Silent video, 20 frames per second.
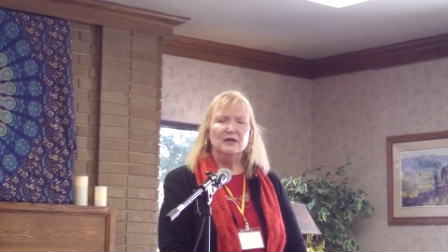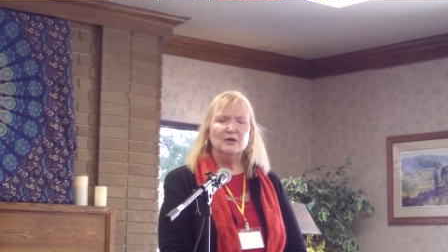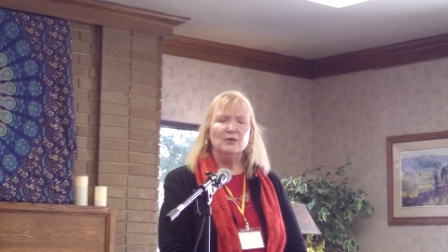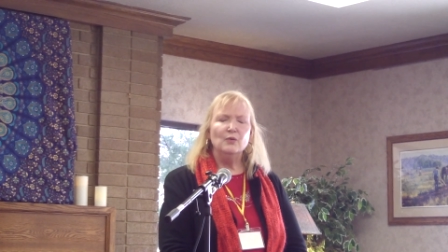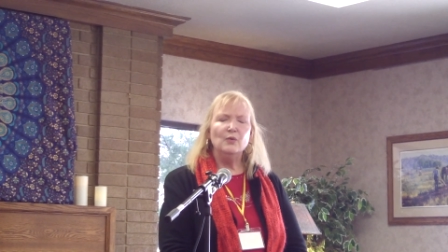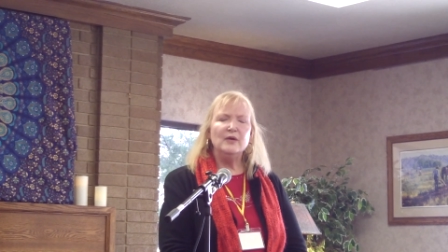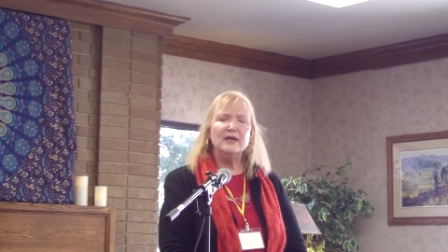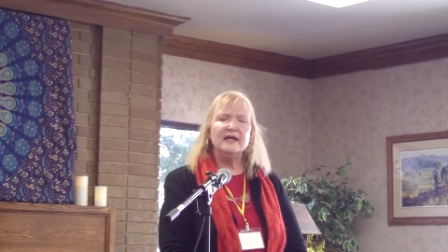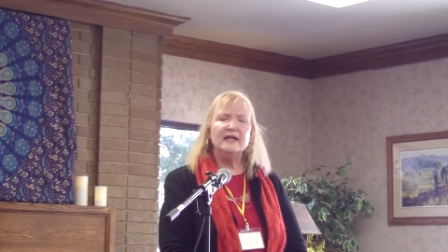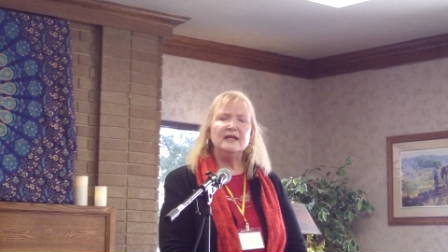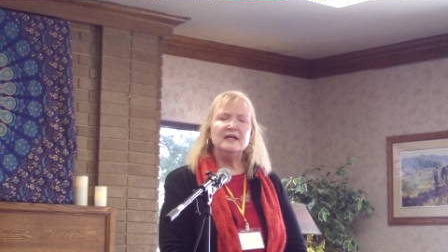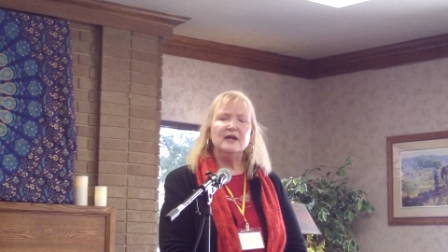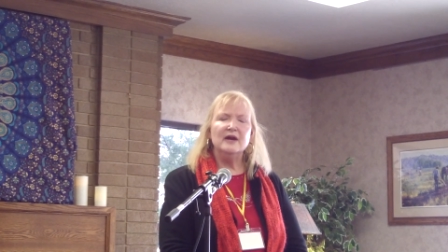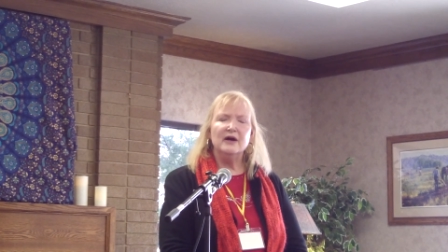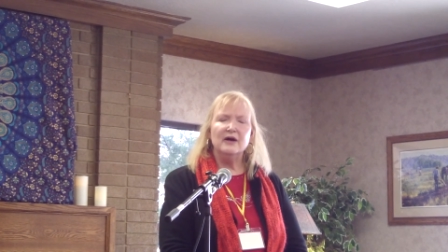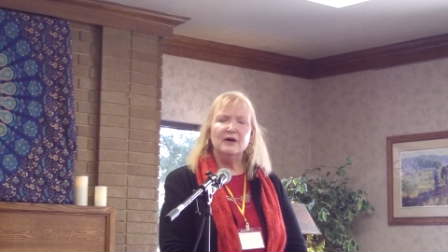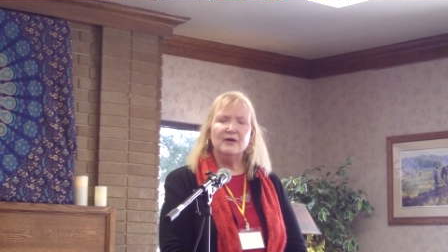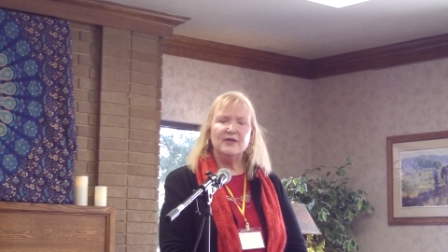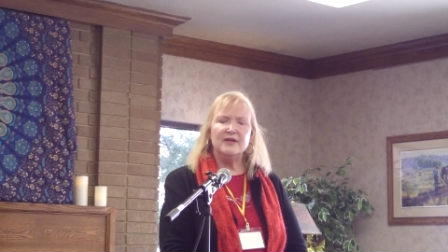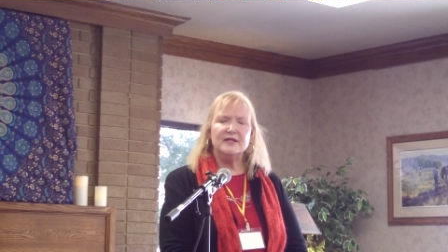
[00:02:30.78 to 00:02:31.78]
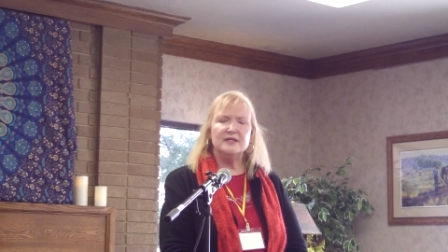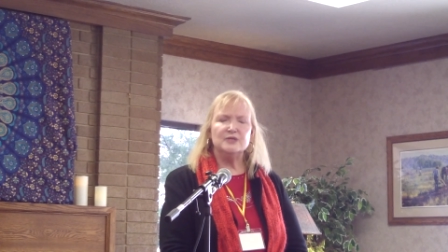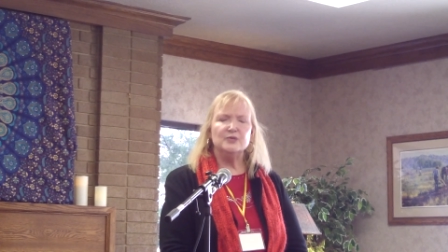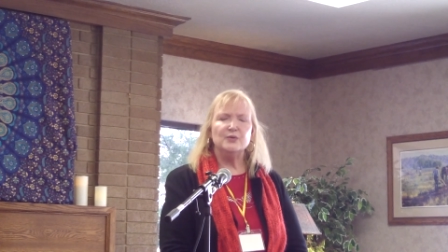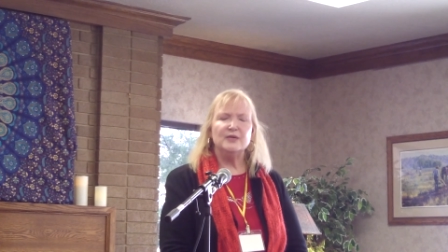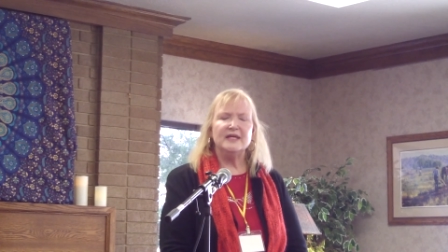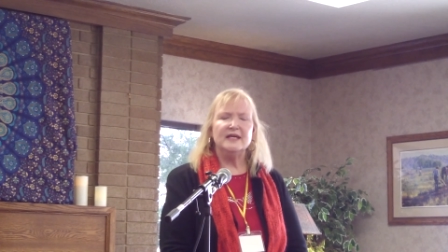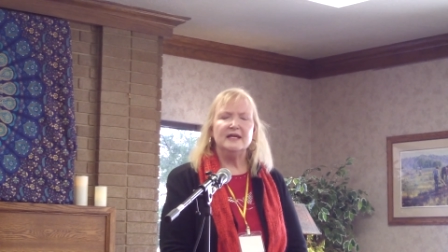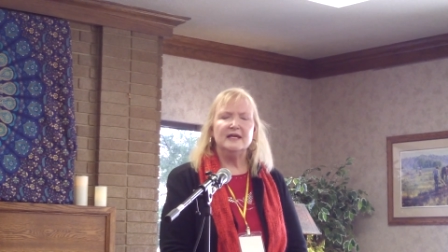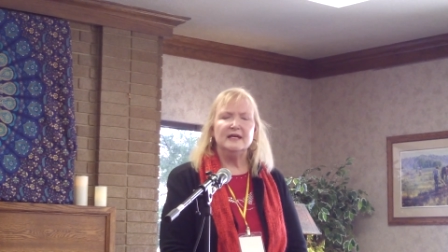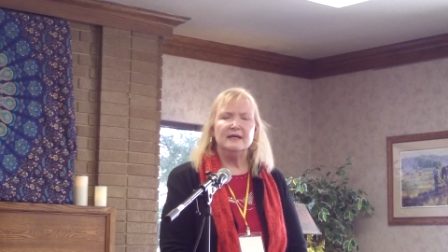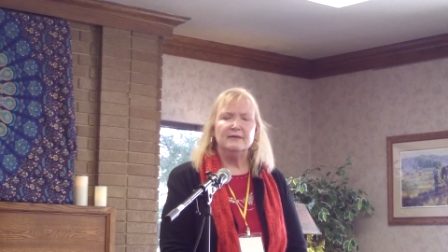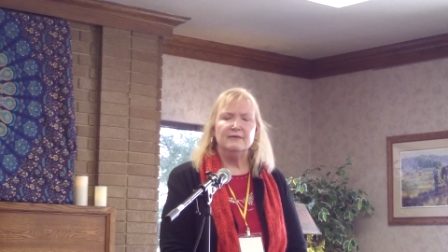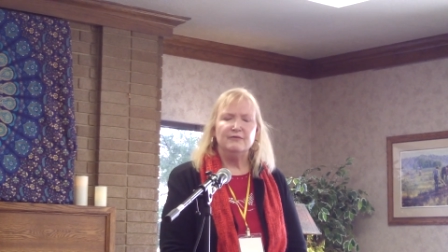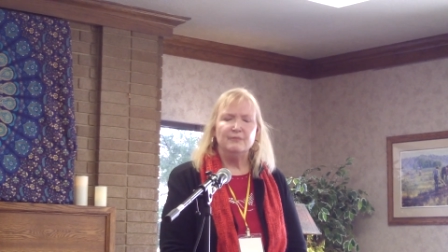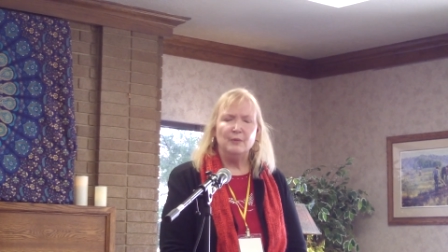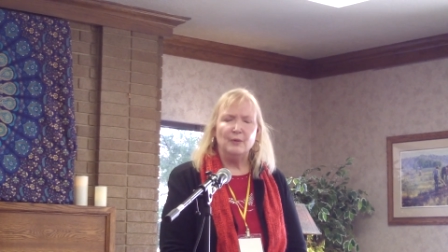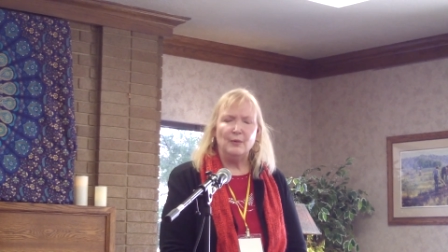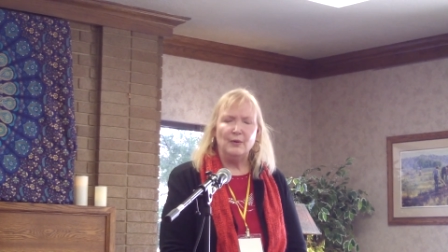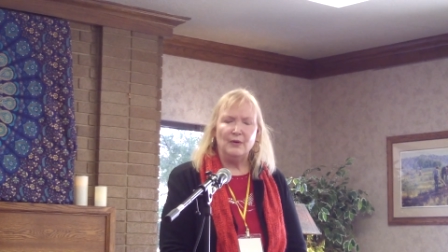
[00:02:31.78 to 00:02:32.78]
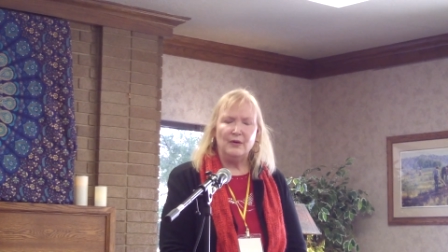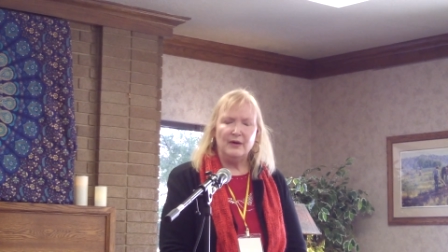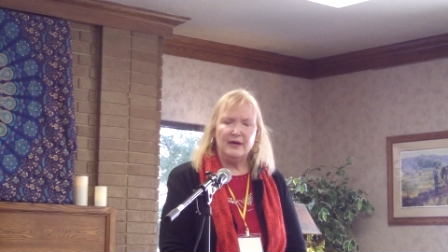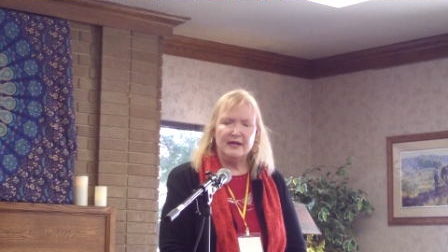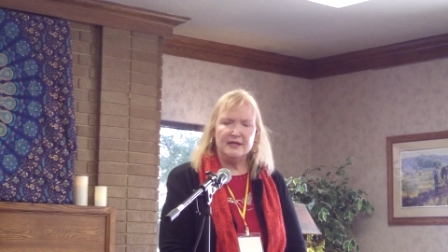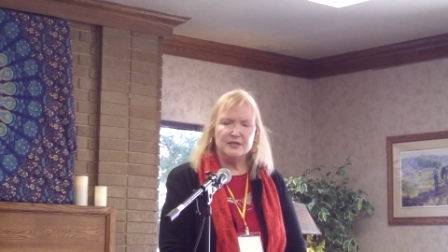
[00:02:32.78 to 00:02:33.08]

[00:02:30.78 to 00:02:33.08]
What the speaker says: We know that as we give more,